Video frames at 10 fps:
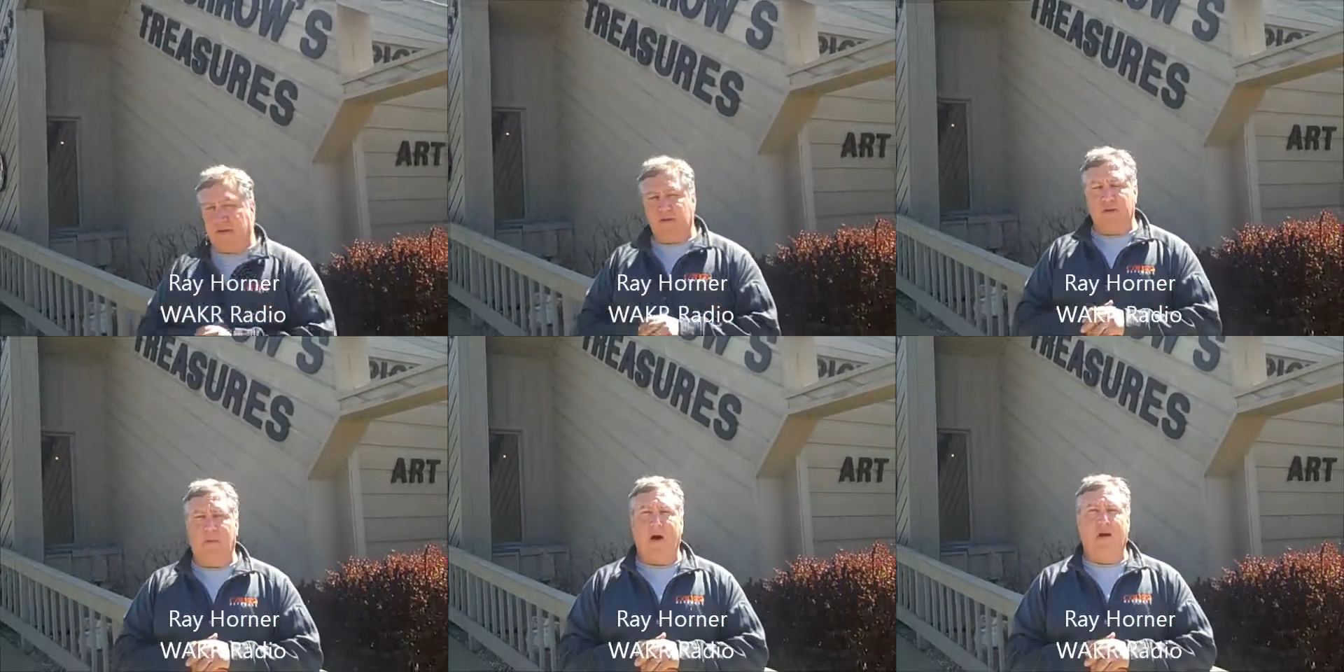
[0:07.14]
to
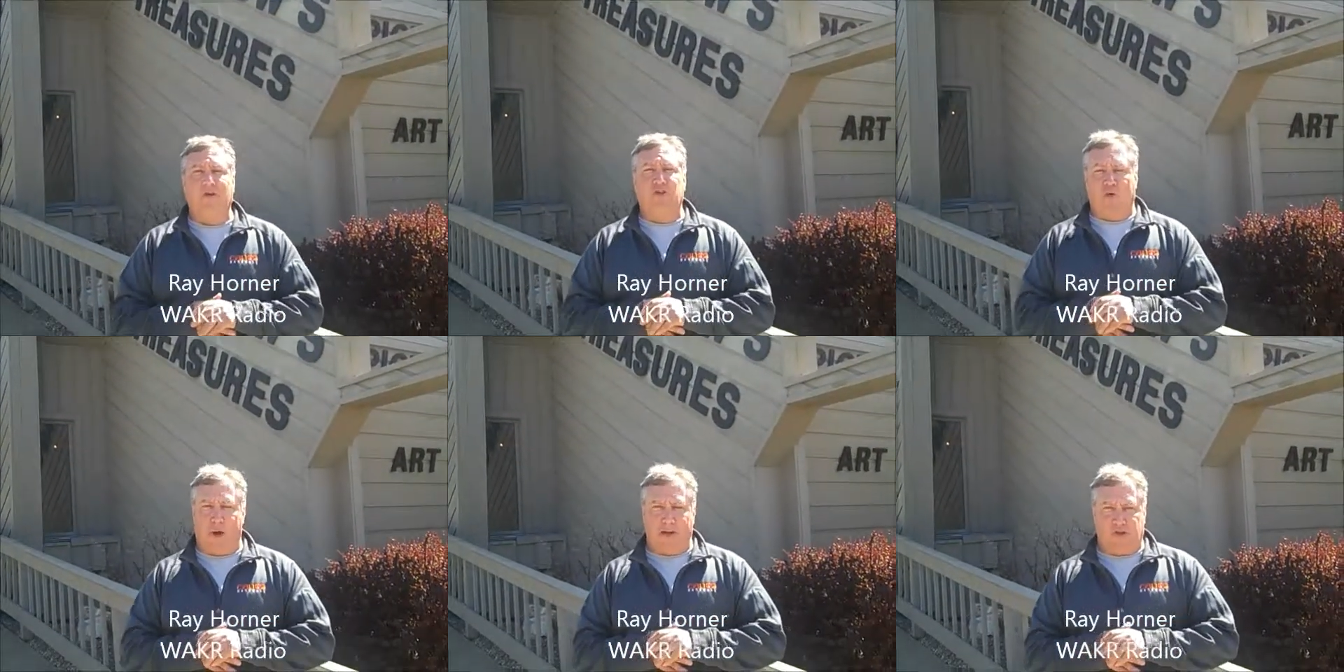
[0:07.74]
tomorrow's
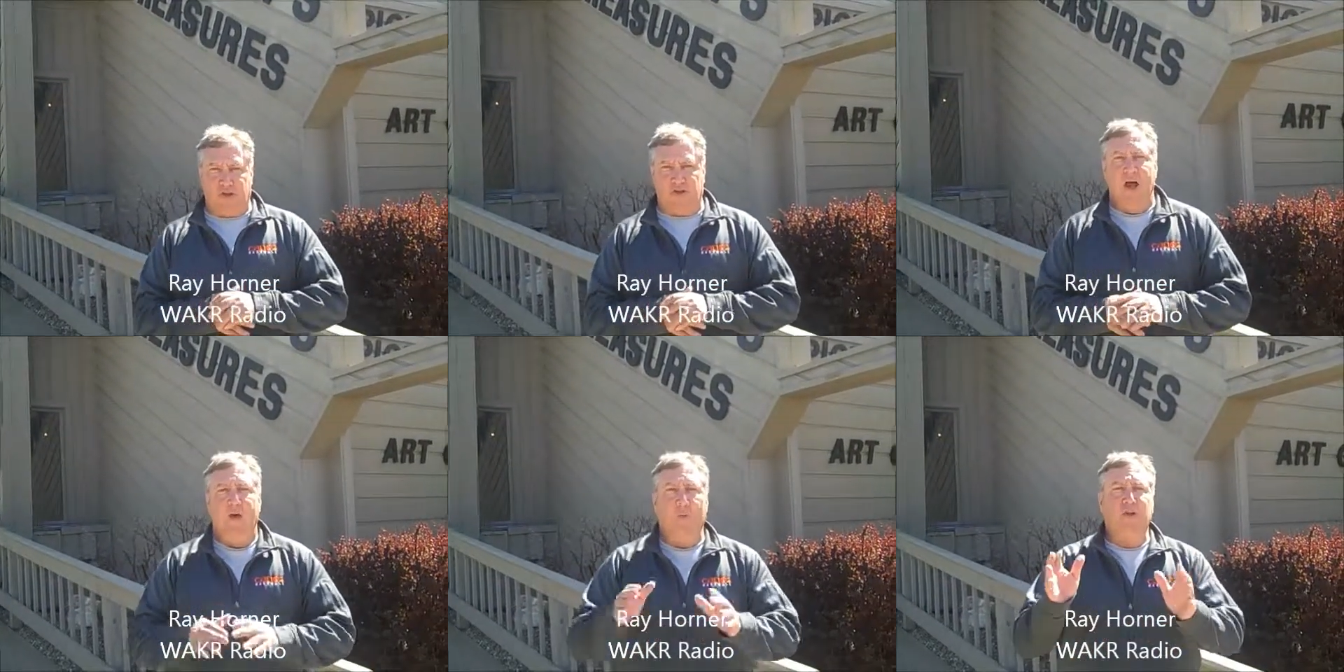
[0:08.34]
treasures.
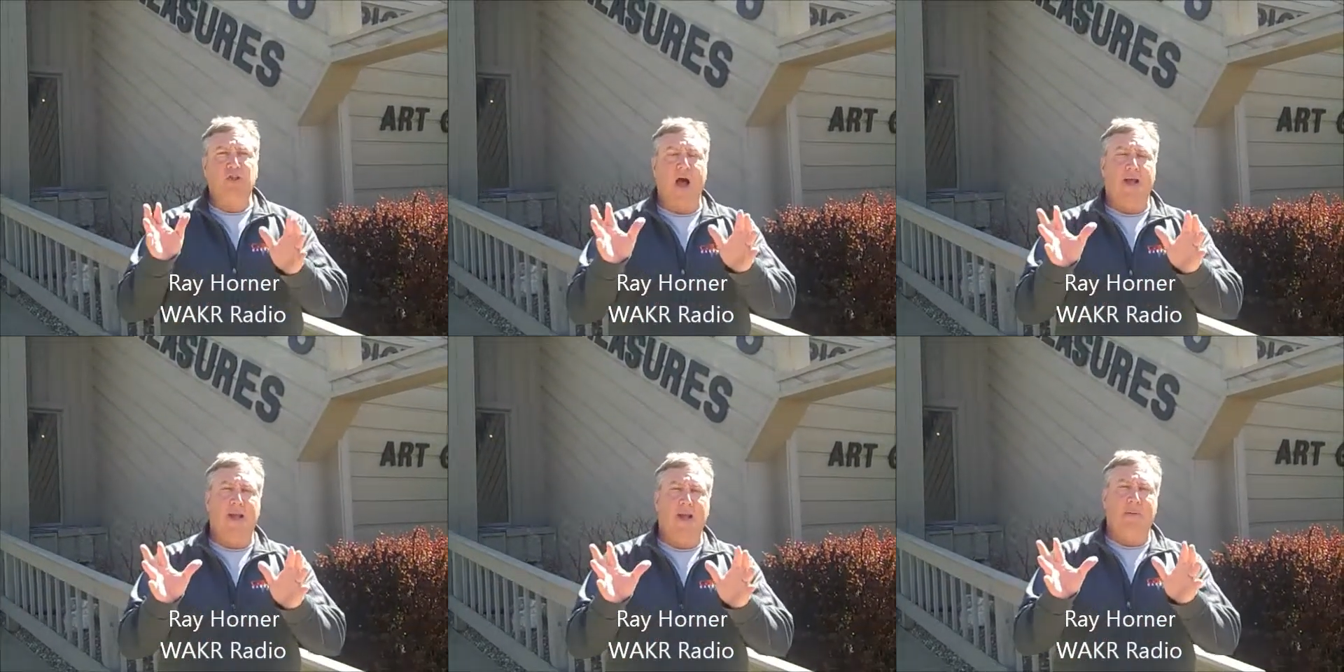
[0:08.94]
We're
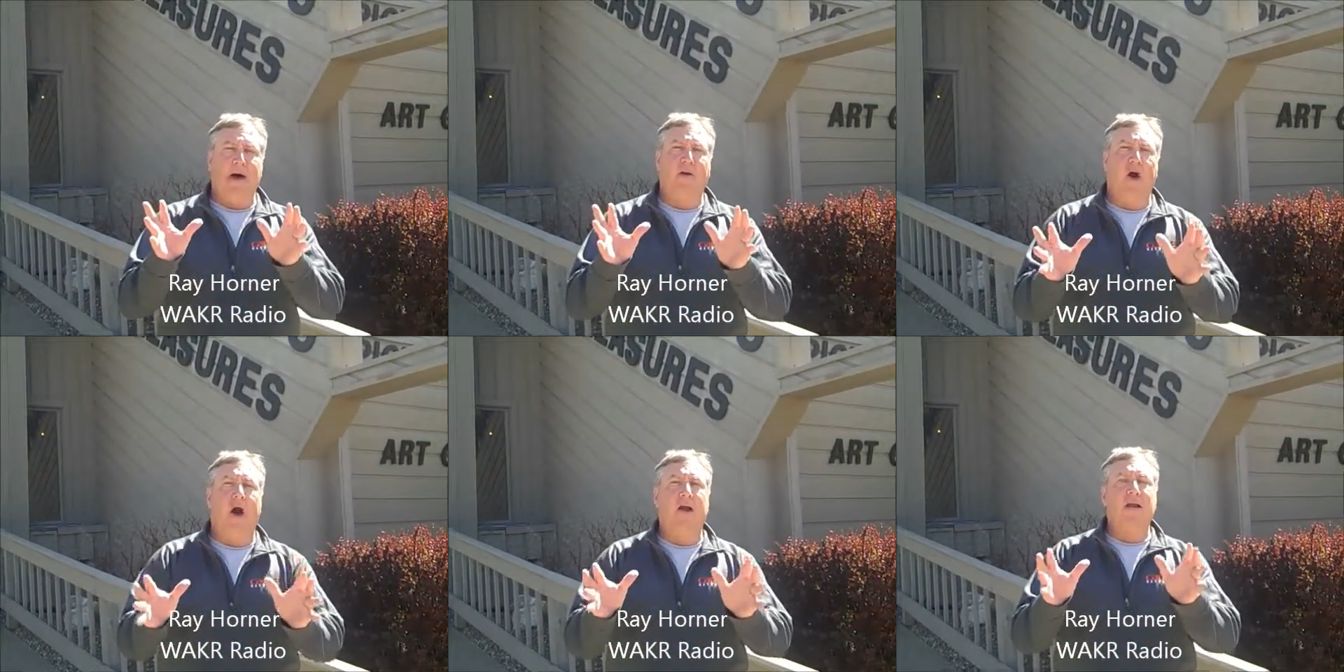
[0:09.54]
talking about
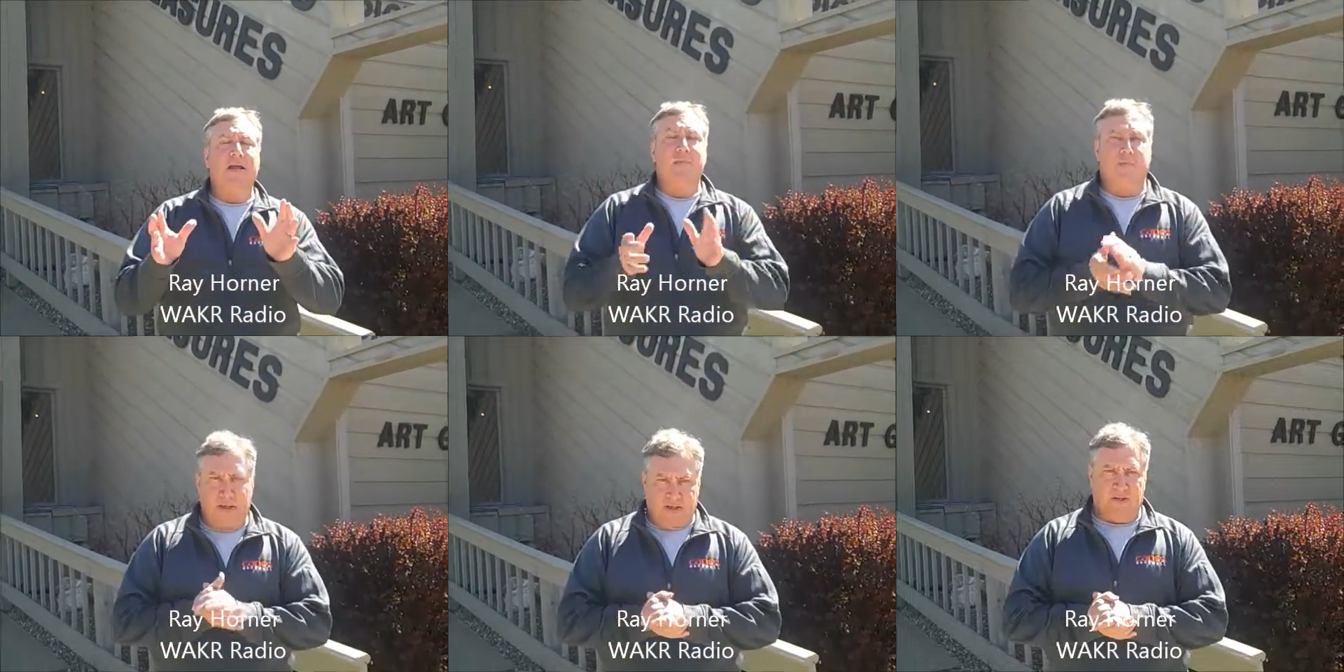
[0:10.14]
art and
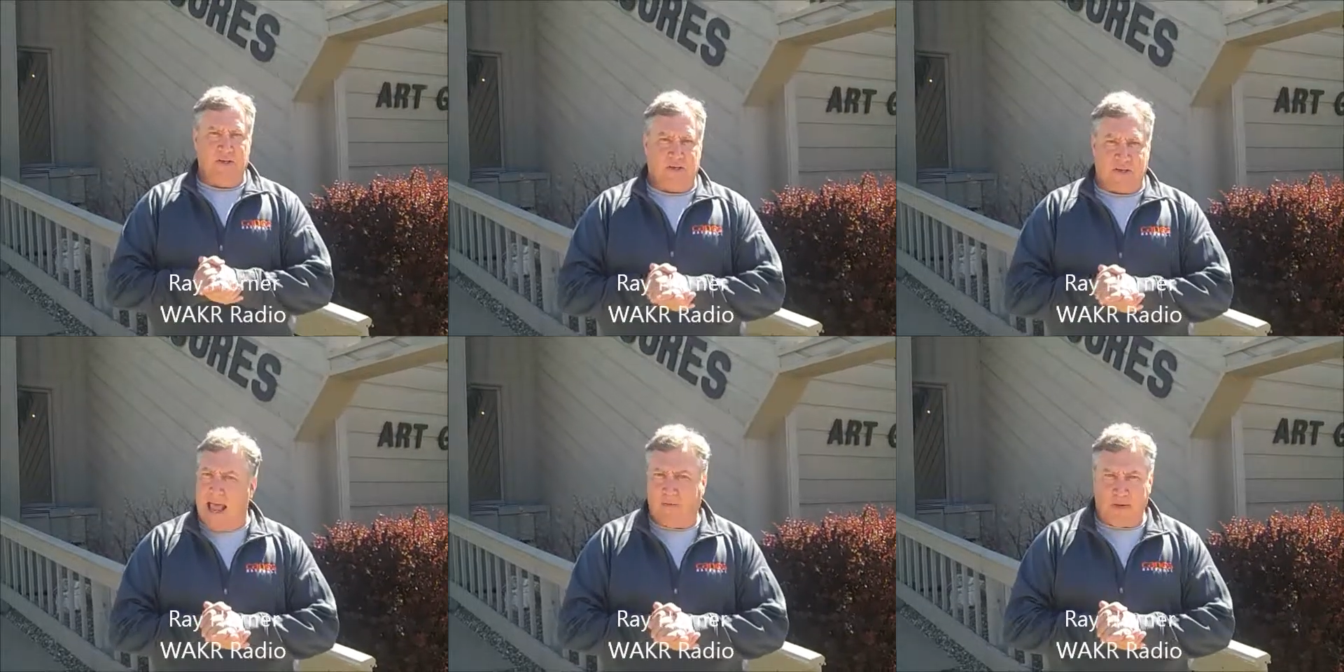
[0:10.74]
business
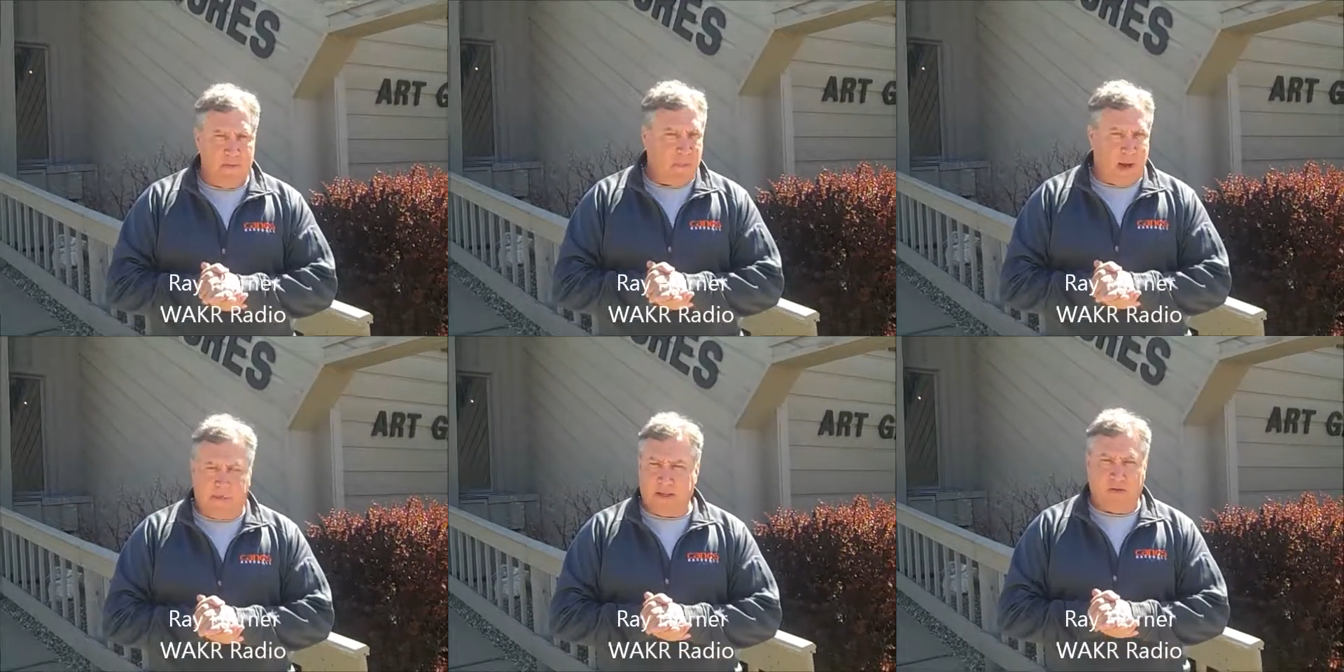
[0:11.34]
in Akron
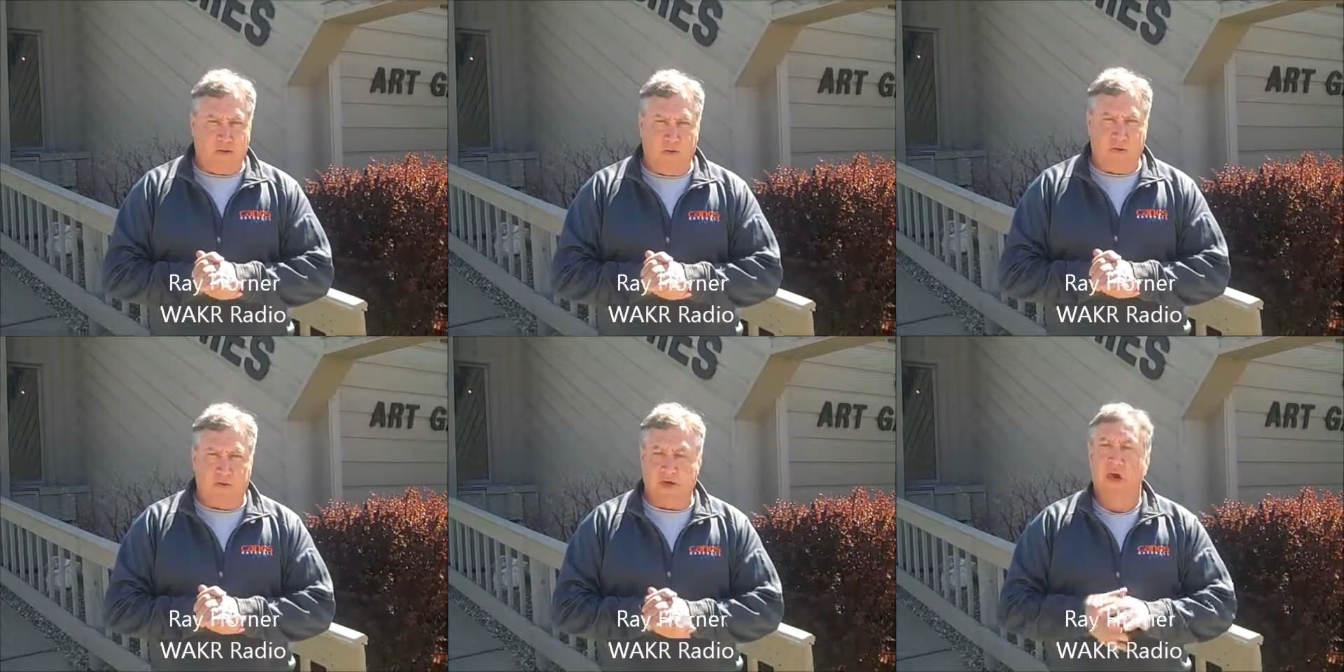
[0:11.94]
Public
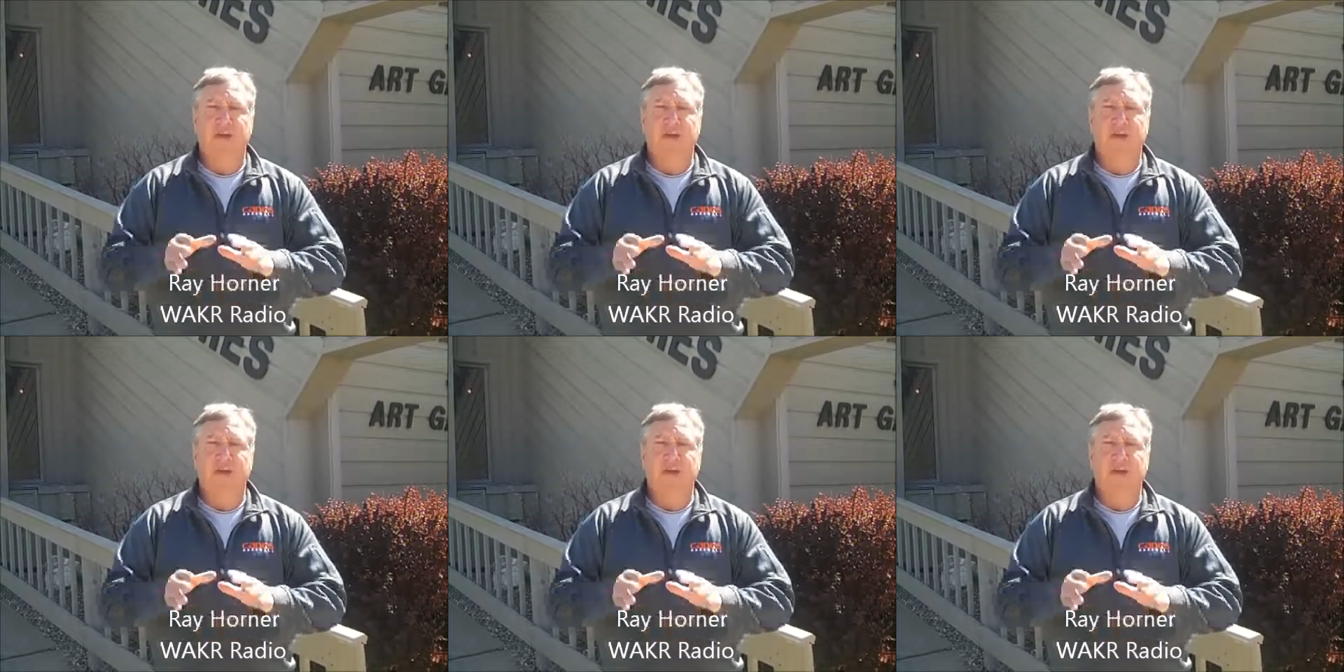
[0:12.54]
Schools.